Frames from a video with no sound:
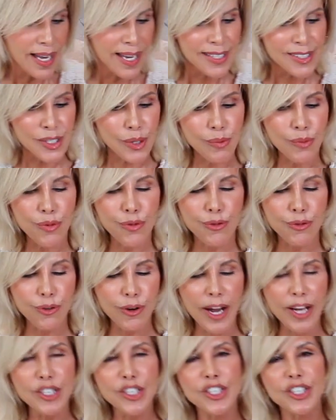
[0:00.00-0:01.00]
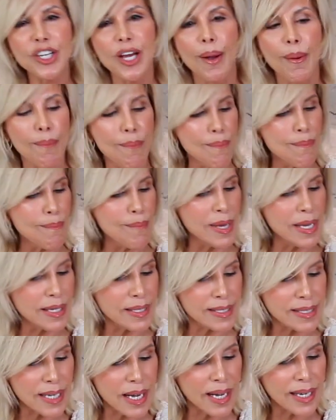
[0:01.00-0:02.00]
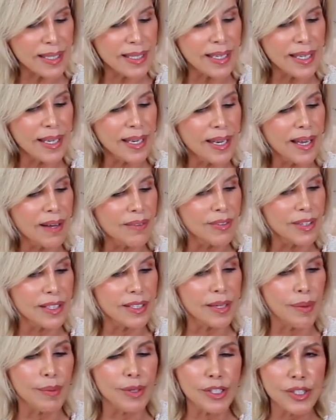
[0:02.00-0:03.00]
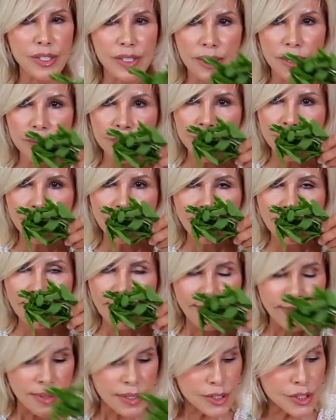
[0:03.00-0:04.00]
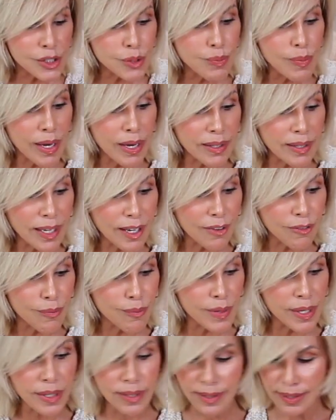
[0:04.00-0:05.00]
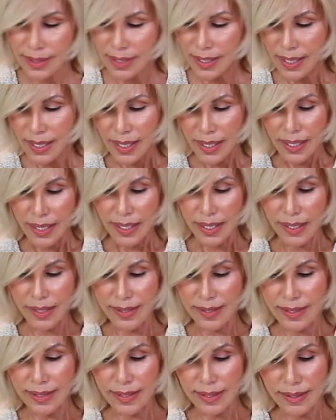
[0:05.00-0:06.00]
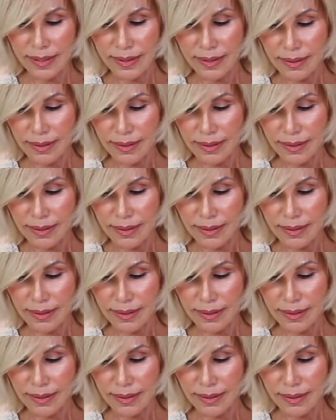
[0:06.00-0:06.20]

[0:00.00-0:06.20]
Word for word: Some fresh mint. I love it. I mean, just the smell of mint is